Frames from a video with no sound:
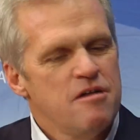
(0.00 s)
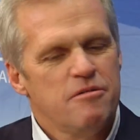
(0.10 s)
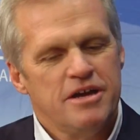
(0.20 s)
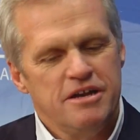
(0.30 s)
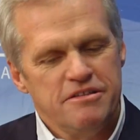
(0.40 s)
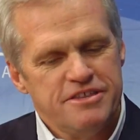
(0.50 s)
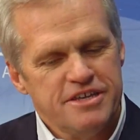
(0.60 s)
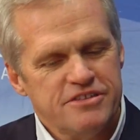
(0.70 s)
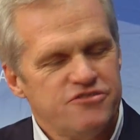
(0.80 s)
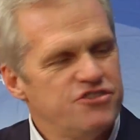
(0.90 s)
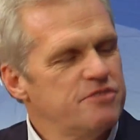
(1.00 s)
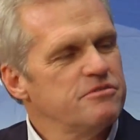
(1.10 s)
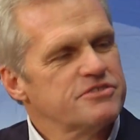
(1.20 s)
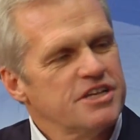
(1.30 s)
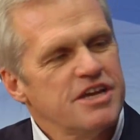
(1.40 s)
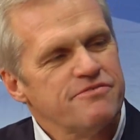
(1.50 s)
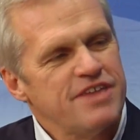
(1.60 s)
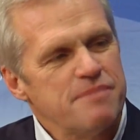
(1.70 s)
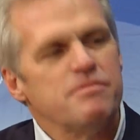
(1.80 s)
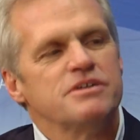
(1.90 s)
Well, I don't think in general it's going to have
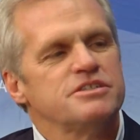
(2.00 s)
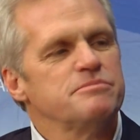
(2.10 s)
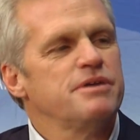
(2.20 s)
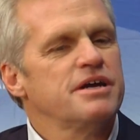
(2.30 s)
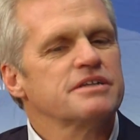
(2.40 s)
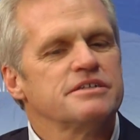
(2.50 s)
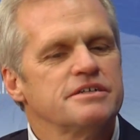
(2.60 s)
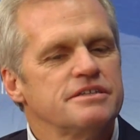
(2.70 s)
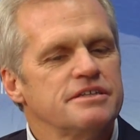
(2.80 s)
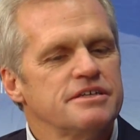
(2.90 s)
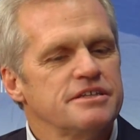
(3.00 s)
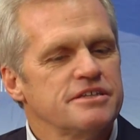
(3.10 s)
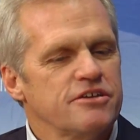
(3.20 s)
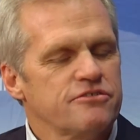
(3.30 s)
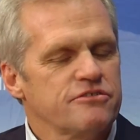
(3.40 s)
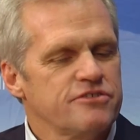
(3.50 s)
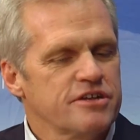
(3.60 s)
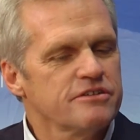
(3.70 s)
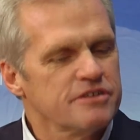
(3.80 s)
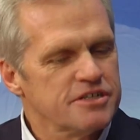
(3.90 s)
that much impact on the industrial
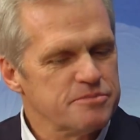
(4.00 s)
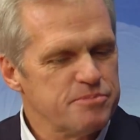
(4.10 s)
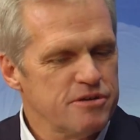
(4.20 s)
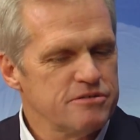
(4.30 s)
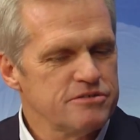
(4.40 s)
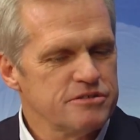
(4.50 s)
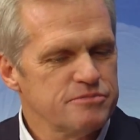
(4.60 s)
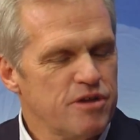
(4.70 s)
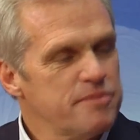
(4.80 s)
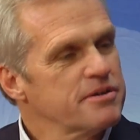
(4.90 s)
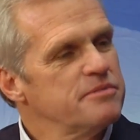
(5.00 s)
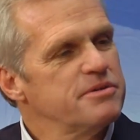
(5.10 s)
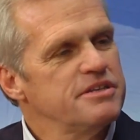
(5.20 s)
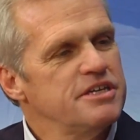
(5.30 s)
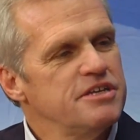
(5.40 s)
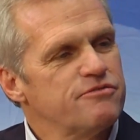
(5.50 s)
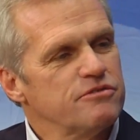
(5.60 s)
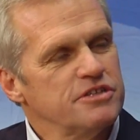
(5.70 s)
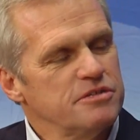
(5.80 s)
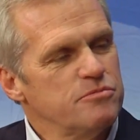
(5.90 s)
sector. I suppose there's probably going to be a need for
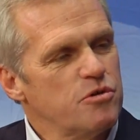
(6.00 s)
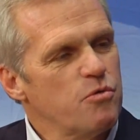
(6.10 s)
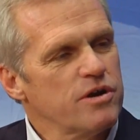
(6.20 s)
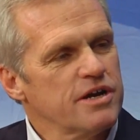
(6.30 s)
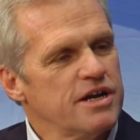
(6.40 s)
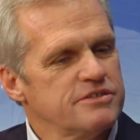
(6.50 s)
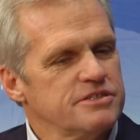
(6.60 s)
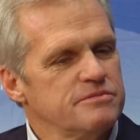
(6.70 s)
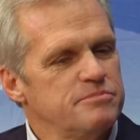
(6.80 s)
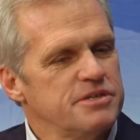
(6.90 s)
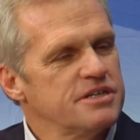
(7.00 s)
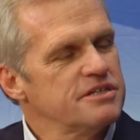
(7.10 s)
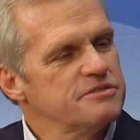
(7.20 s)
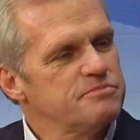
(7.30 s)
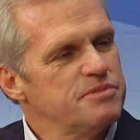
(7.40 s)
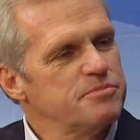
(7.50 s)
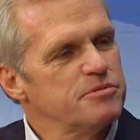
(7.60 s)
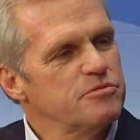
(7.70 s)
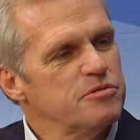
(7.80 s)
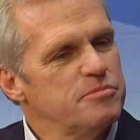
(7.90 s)
a little more warehousing because
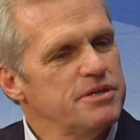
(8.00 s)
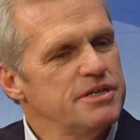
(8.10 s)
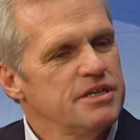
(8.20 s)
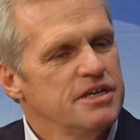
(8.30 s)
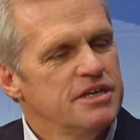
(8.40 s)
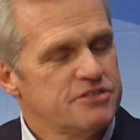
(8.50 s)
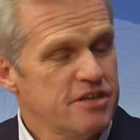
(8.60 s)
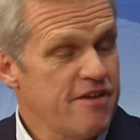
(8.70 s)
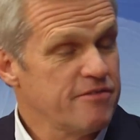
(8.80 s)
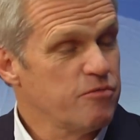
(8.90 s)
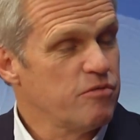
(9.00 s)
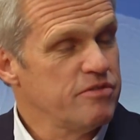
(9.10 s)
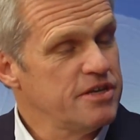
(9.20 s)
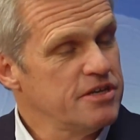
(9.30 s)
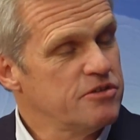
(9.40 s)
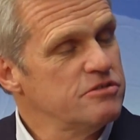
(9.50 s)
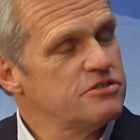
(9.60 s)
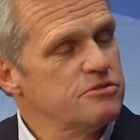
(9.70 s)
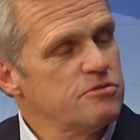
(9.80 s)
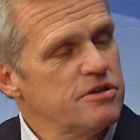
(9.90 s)
people will be, instead of having the
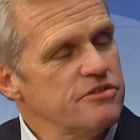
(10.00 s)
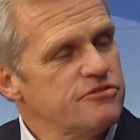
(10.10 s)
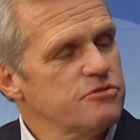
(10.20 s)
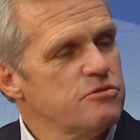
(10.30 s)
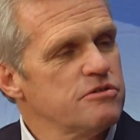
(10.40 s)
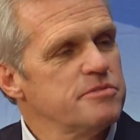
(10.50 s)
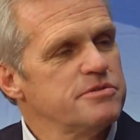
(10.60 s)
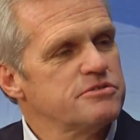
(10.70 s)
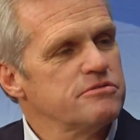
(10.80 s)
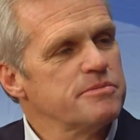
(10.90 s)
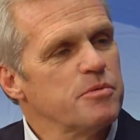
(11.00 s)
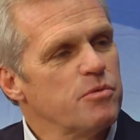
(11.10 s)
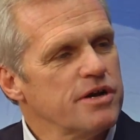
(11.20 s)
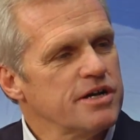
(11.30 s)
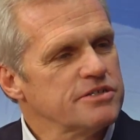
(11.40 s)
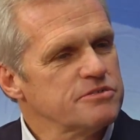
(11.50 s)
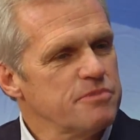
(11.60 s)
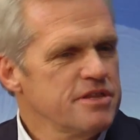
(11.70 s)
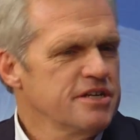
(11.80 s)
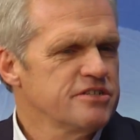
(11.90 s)
goods stored in the store, they'll be storing them in warehouses.
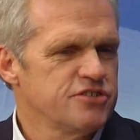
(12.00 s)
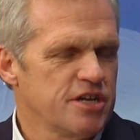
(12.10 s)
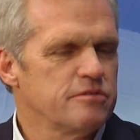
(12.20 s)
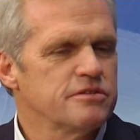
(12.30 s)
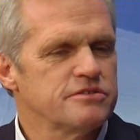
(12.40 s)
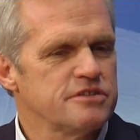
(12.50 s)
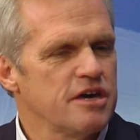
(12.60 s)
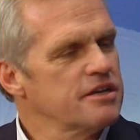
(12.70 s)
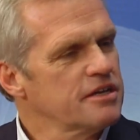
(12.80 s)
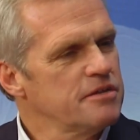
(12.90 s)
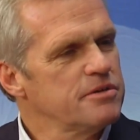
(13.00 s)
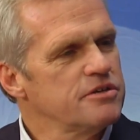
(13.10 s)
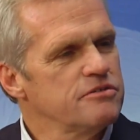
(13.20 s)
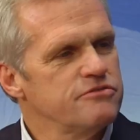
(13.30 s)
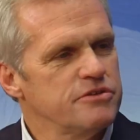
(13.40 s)
But I think in general it's not going to be a huge